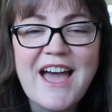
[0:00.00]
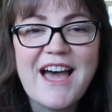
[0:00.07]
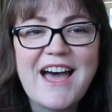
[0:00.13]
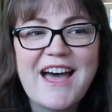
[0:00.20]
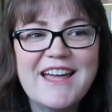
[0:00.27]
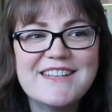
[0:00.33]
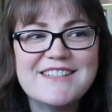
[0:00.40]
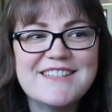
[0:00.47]

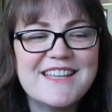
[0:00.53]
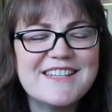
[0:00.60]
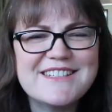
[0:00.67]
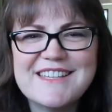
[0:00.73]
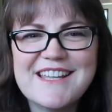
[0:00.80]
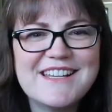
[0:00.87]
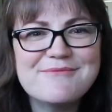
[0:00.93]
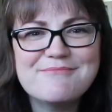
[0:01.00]
and
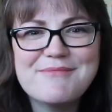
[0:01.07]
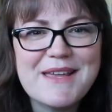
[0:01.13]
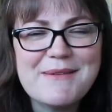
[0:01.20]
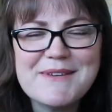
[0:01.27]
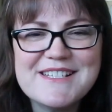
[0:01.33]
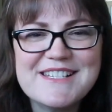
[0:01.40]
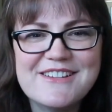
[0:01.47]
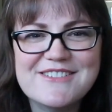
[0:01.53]
that
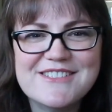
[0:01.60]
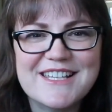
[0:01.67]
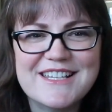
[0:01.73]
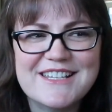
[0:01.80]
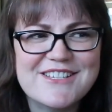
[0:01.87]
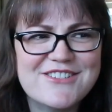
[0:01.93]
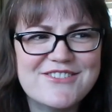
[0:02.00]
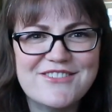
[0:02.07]
maybe sounds
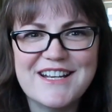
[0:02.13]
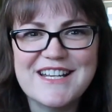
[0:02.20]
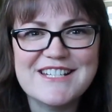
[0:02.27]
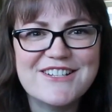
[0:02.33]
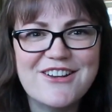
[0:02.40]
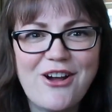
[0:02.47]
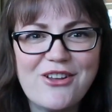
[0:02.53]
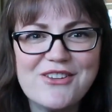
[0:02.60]
like a
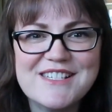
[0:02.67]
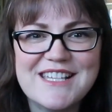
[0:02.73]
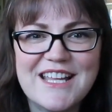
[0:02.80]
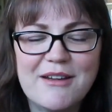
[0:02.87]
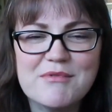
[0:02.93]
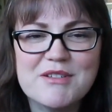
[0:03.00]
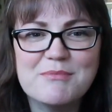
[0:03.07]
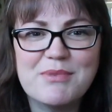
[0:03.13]
strange concept,